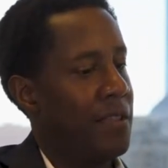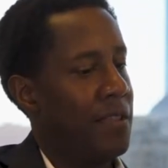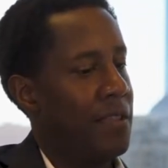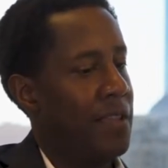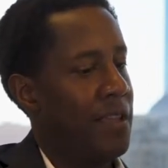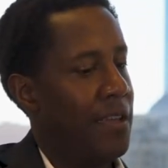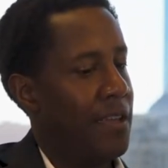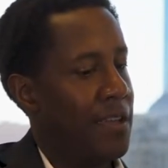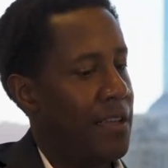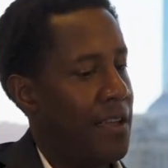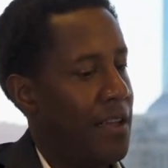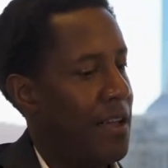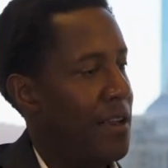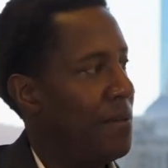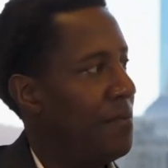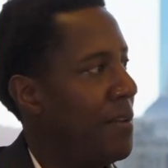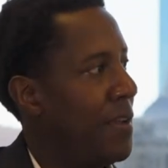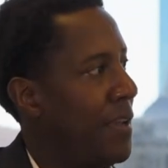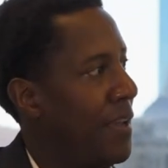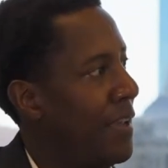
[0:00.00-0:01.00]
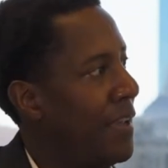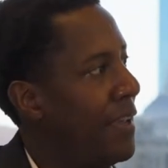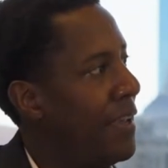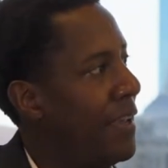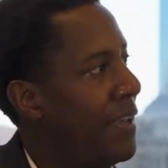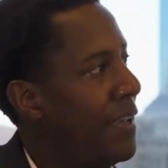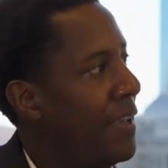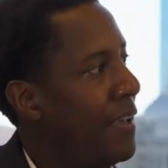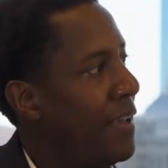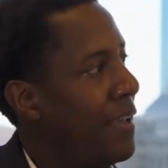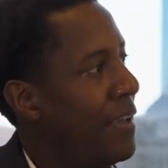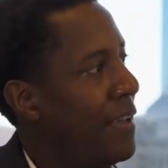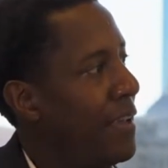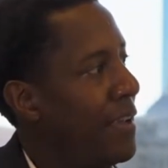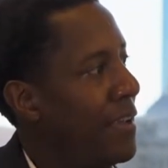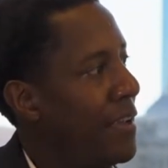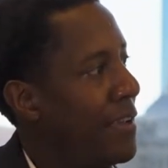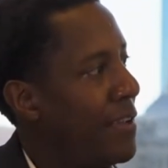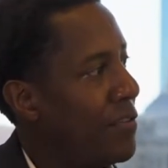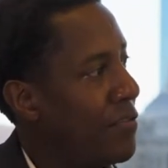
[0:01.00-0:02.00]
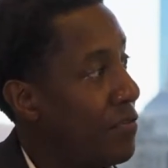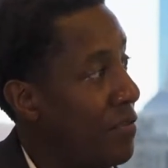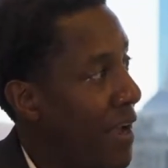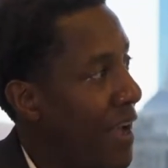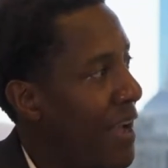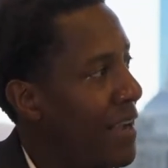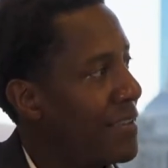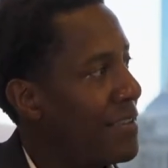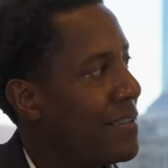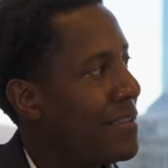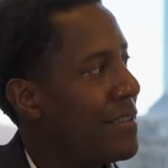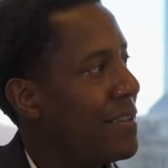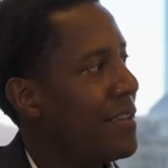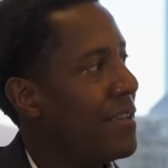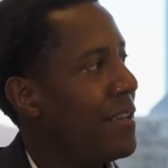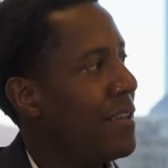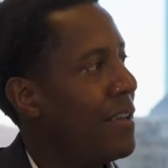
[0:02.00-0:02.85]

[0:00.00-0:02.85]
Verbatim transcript: the economy contracts